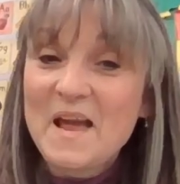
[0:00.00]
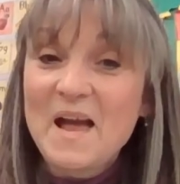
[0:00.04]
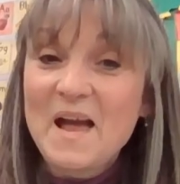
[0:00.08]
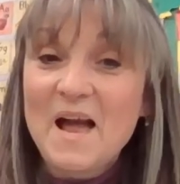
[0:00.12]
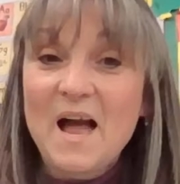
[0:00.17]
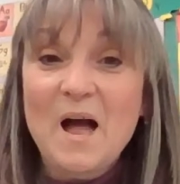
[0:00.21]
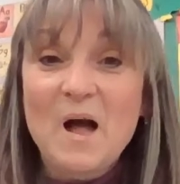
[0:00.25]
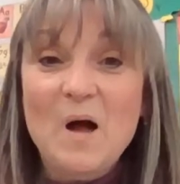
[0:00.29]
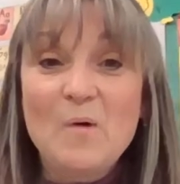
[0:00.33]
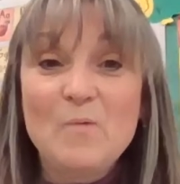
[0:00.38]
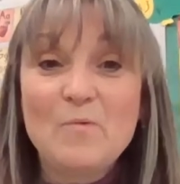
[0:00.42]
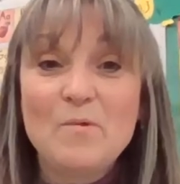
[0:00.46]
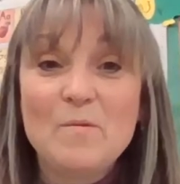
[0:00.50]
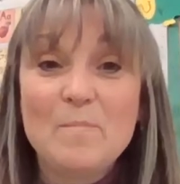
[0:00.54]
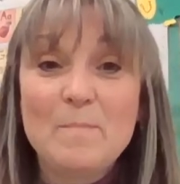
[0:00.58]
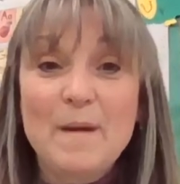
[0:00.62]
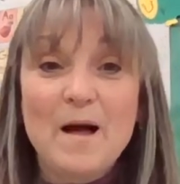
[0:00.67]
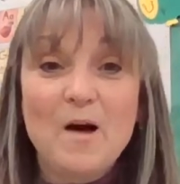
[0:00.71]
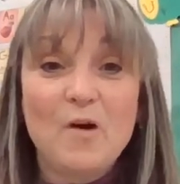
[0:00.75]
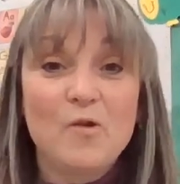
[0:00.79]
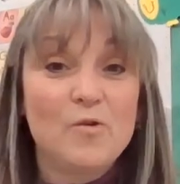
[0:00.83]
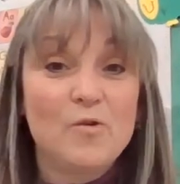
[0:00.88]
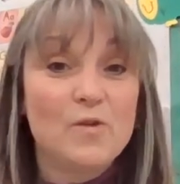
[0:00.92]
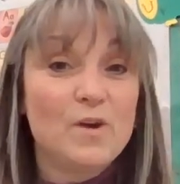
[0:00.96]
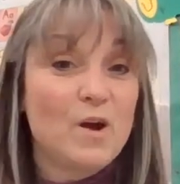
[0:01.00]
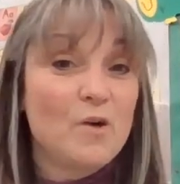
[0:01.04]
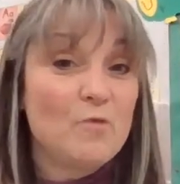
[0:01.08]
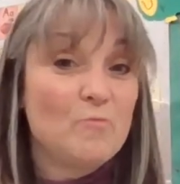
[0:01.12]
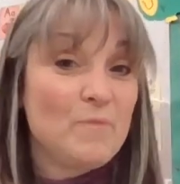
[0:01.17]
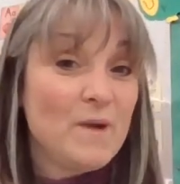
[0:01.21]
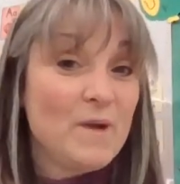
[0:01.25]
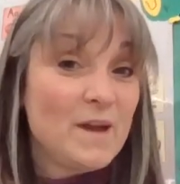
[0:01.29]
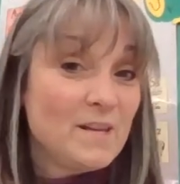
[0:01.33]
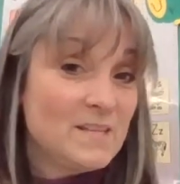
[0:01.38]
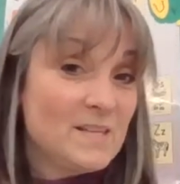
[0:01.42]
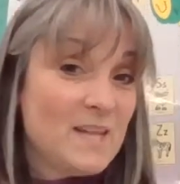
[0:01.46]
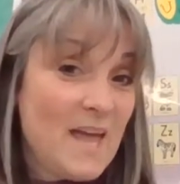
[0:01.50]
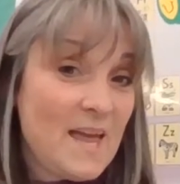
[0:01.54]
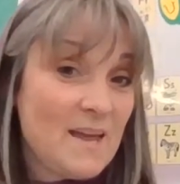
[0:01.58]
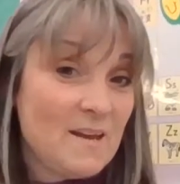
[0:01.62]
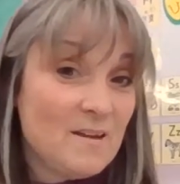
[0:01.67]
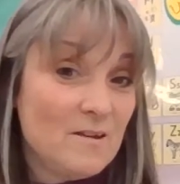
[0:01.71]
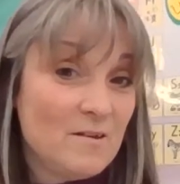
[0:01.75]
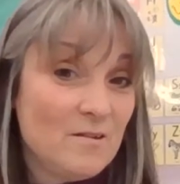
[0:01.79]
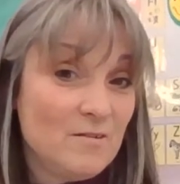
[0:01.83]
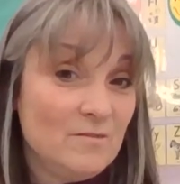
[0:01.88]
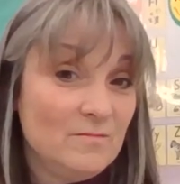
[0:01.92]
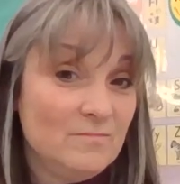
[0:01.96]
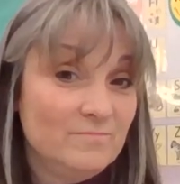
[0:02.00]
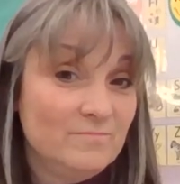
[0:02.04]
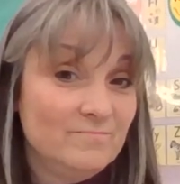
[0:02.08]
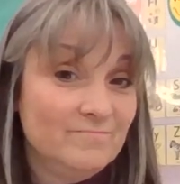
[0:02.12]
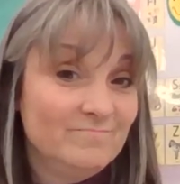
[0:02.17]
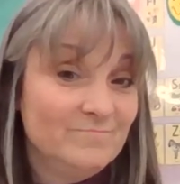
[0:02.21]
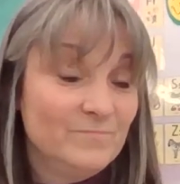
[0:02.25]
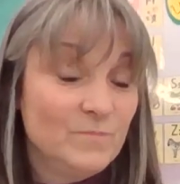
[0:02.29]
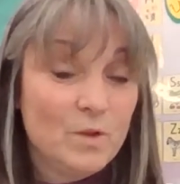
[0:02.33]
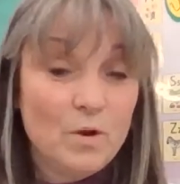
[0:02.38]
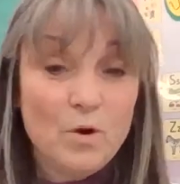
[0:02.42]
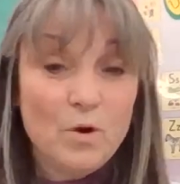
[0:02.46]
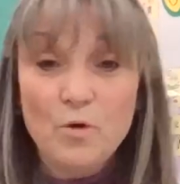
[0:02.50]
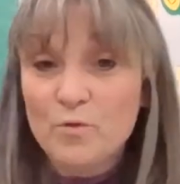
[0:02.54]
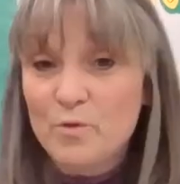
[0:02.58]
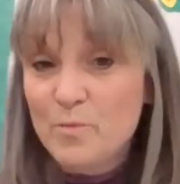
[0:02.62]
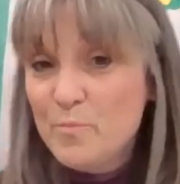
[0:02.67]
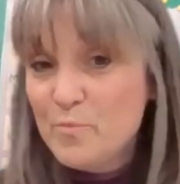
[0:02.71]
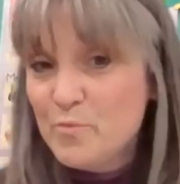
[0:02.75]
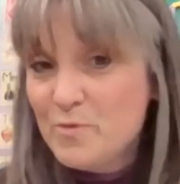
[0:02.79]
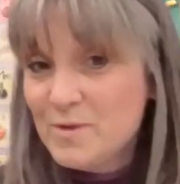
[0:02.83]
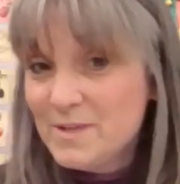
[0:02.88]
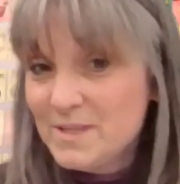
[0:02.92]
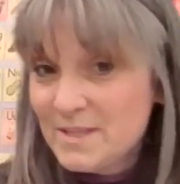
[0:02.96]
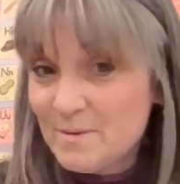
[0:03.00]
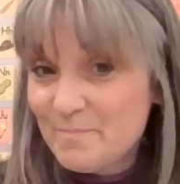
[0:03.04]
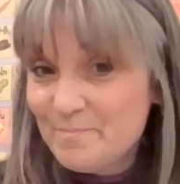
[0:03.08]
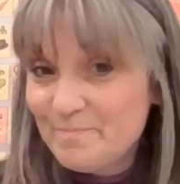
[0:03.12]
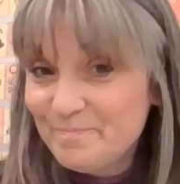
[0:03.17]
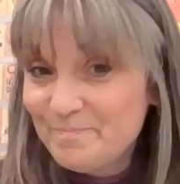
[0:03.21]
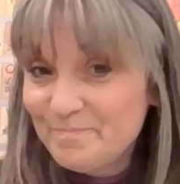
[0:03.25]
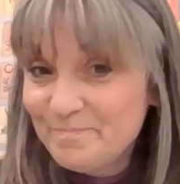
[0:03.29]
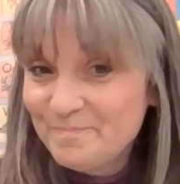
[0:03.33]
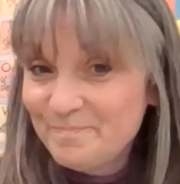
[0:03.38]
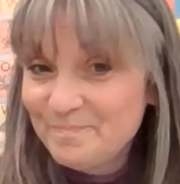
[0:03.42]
How about a rectangle or a prism?